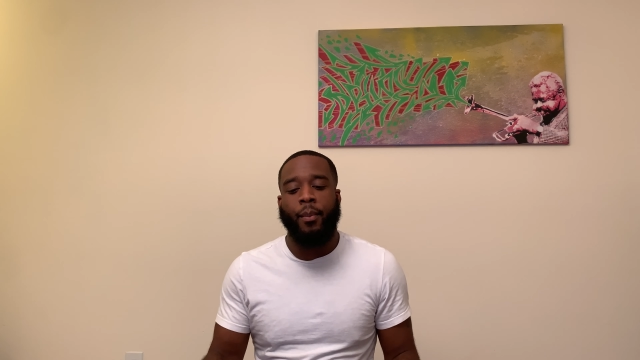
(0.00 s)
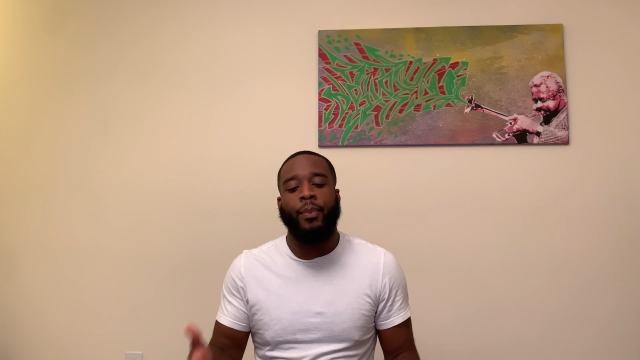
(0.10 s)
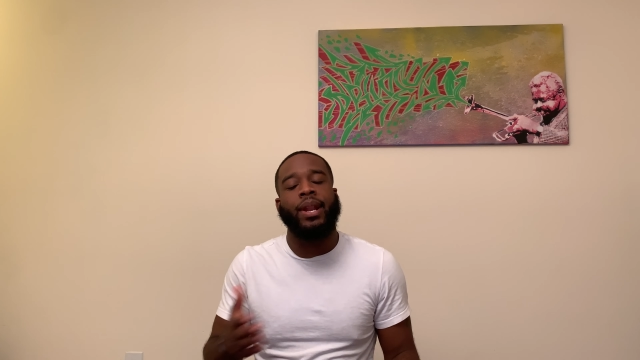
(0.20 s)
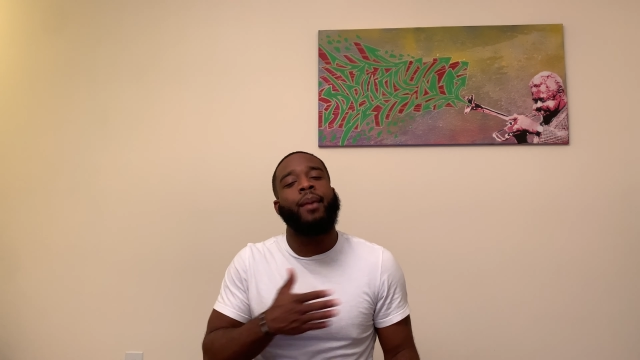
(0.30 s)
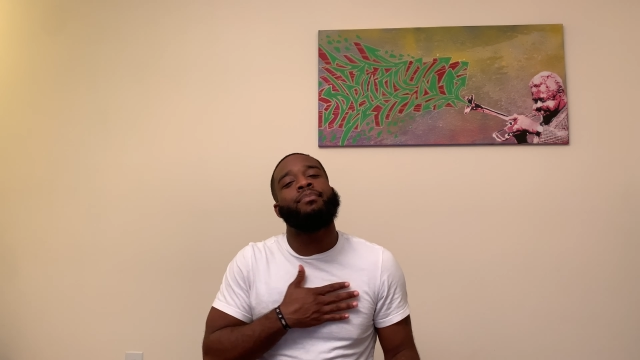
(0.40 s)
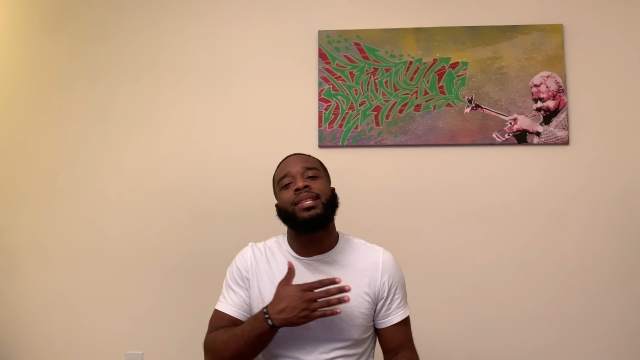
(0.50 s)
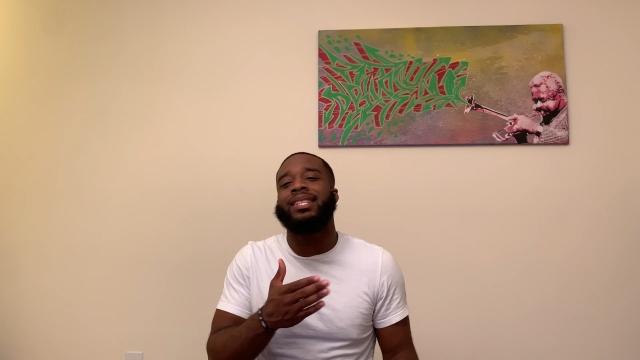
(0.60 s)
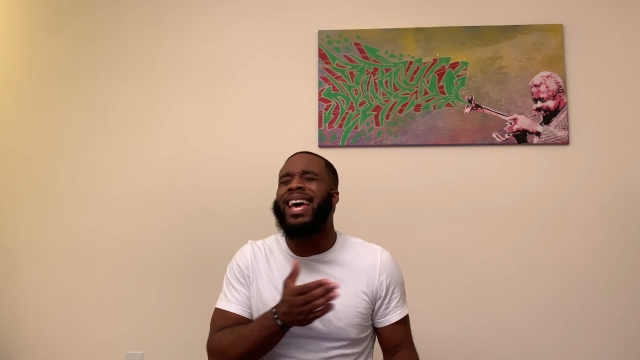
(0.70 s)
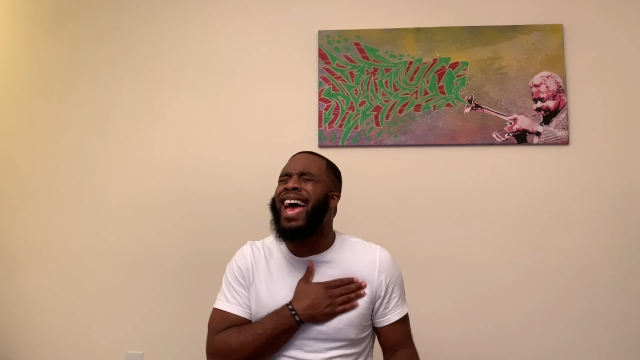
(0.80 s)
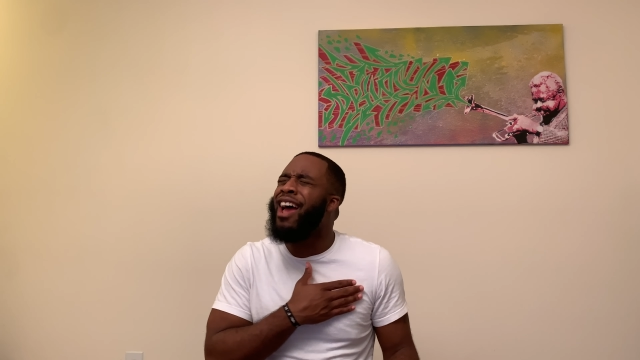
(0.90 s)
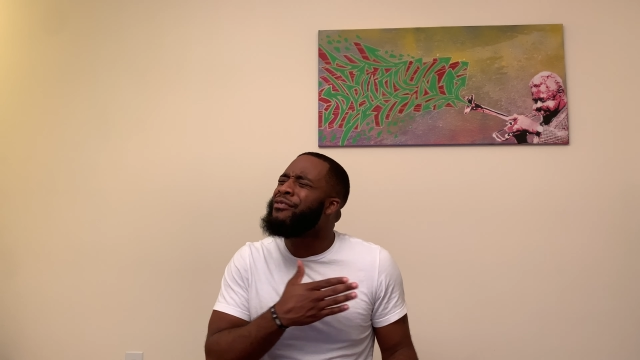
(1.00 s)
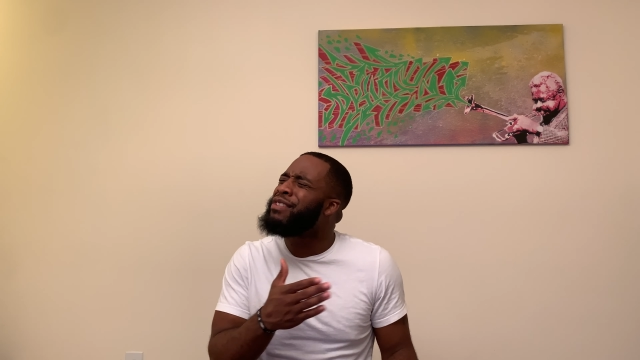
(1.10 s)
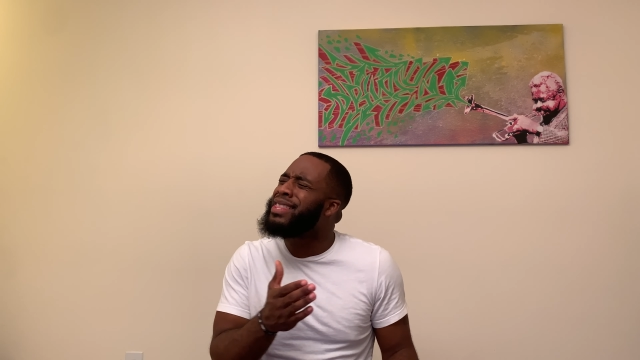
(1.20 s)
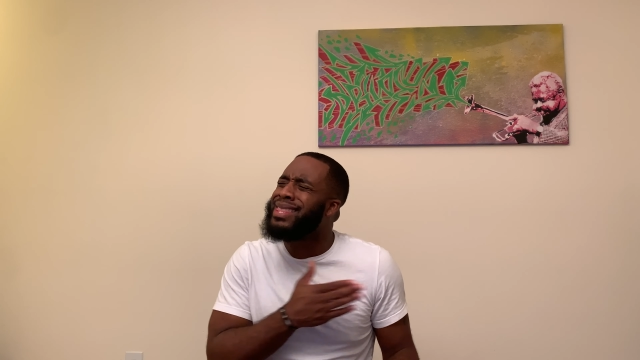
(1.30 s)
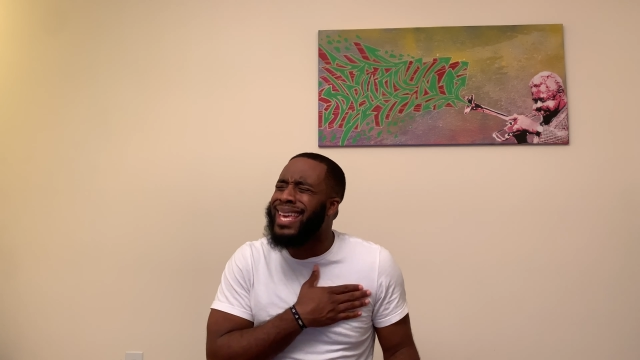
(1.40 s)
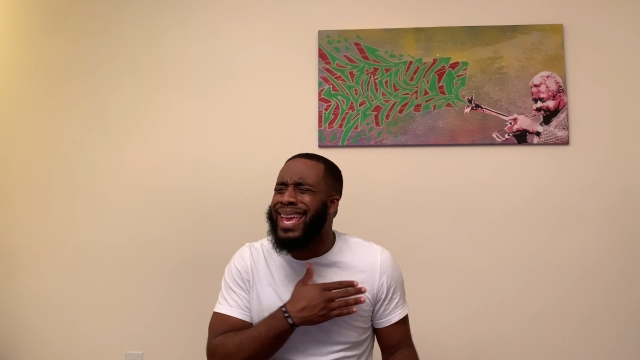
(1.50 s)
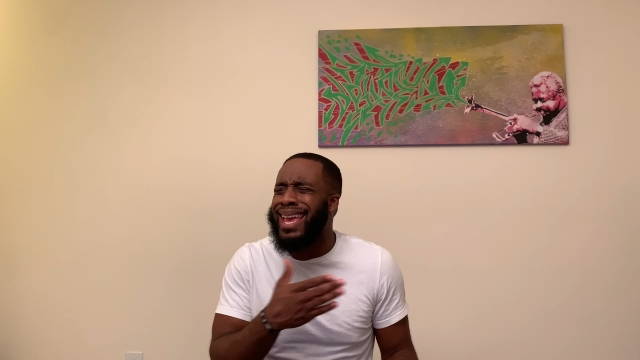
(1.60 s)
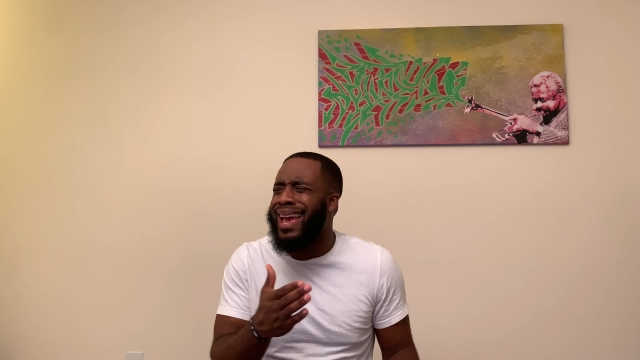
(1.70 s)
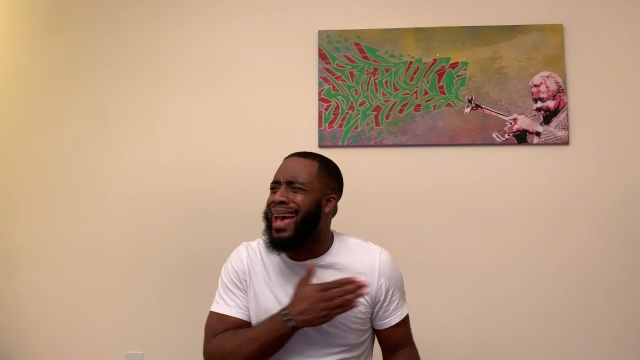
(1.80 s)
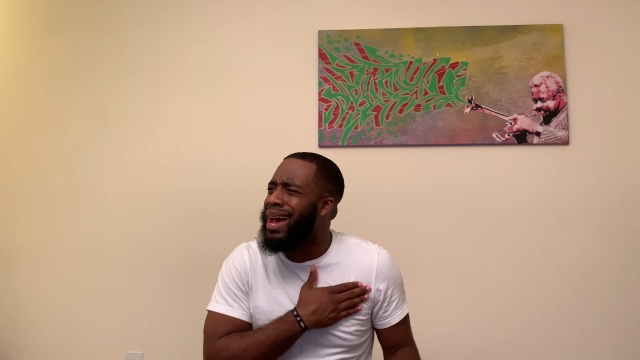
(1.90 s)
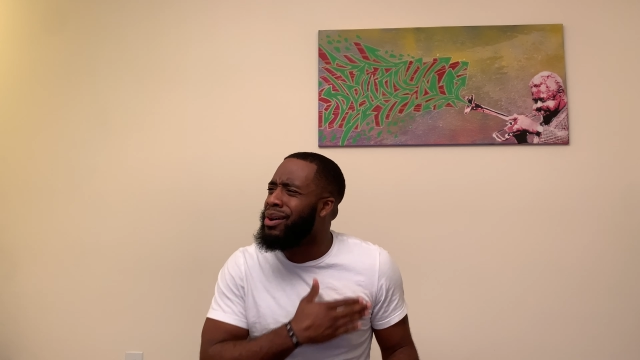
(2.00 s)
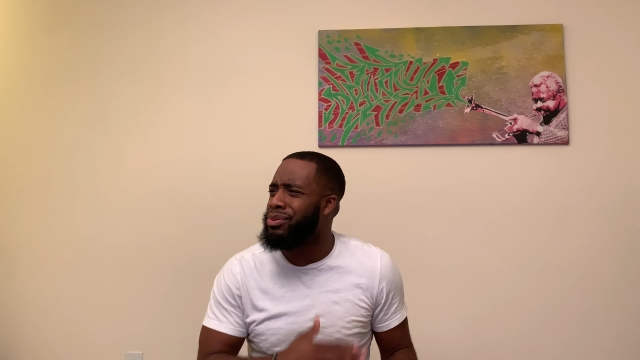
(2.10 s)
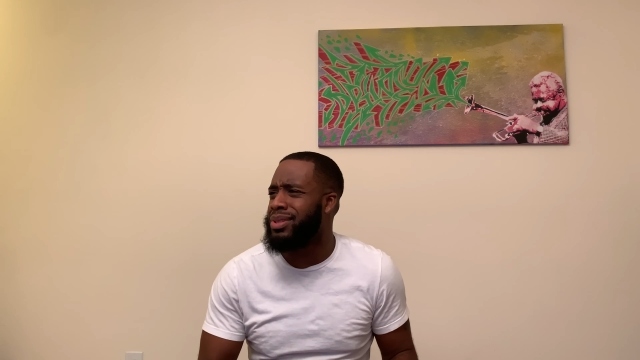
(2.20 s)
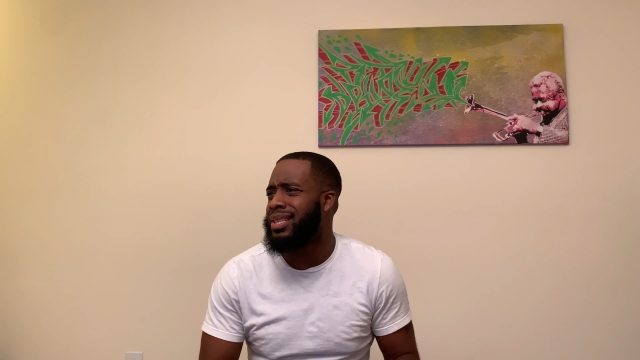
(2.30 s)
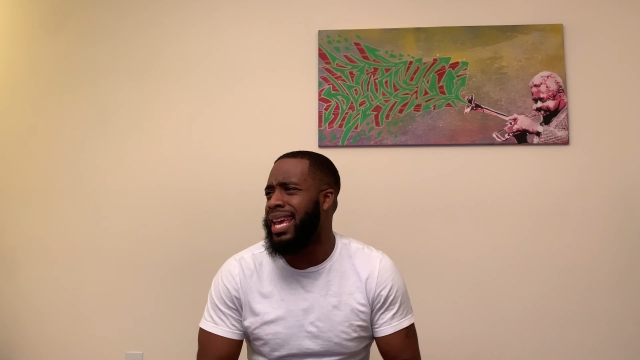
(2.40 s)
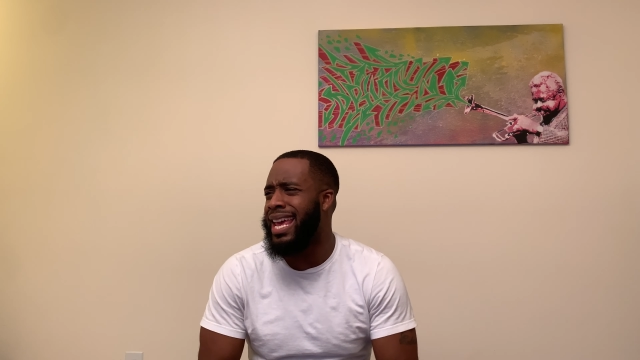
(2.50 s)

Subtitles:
But I missed the everything else.